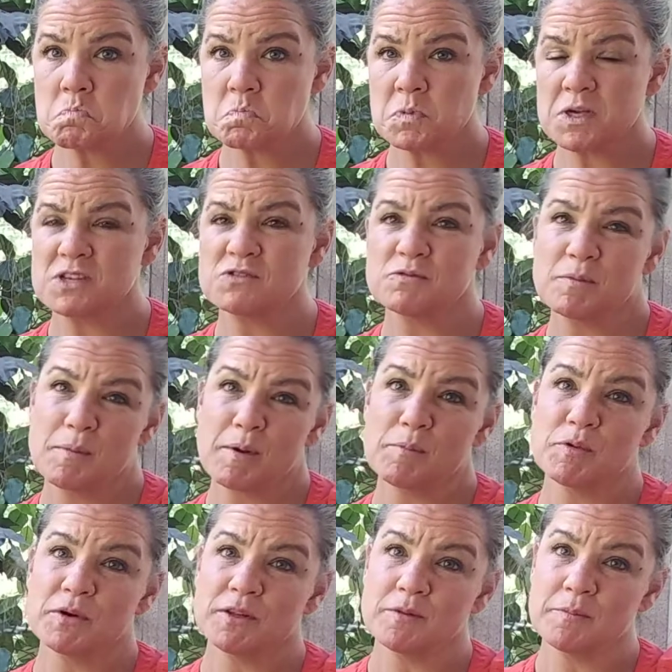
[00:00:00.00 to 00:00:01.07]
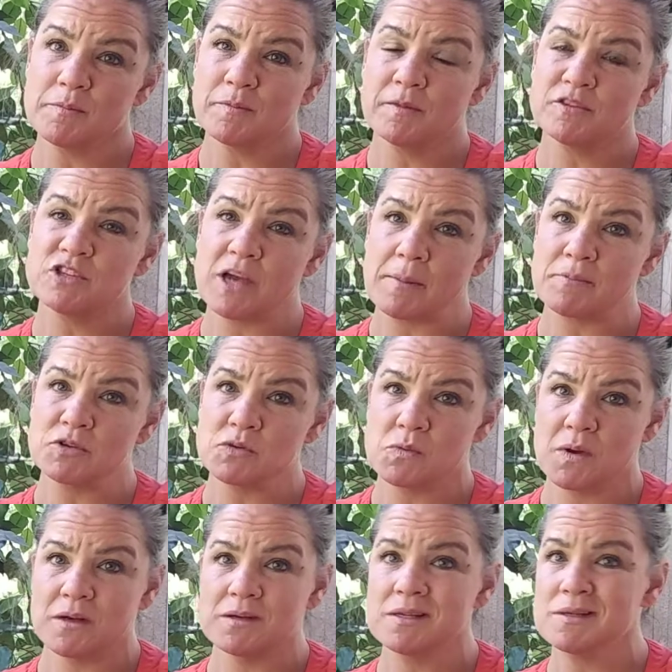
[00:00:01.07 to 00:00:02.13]
Because remember in the chapter
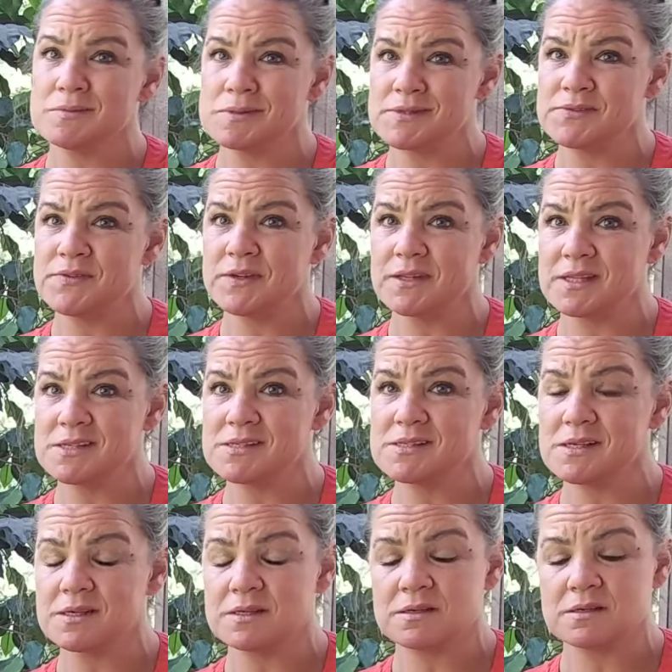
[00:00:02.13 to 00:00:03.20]
1, he was feeling sick.